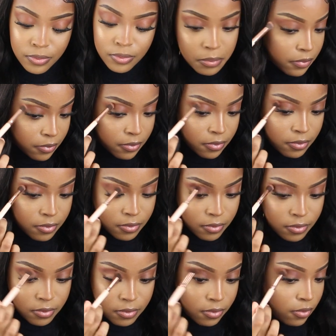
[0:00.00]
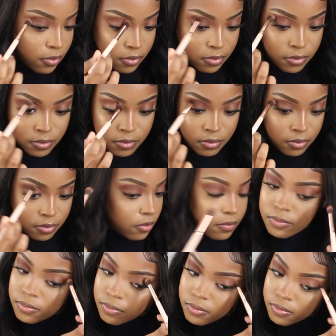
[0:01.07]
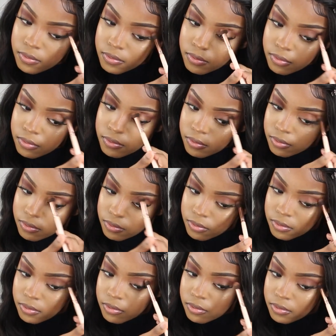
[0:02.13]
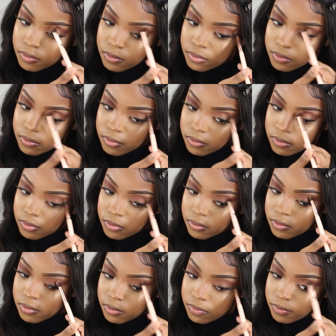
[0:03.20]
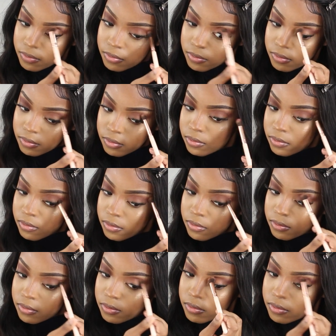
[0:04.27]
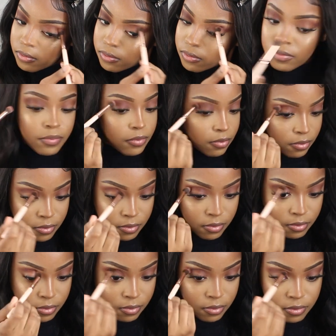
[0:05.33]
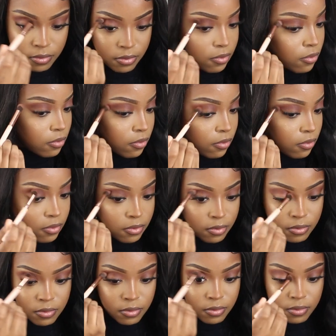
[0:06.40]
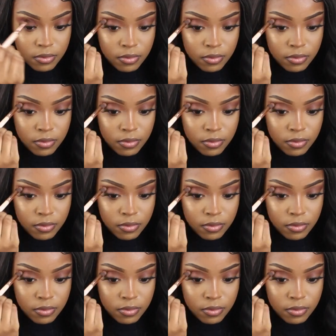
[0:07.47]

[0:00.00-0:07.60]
(silence)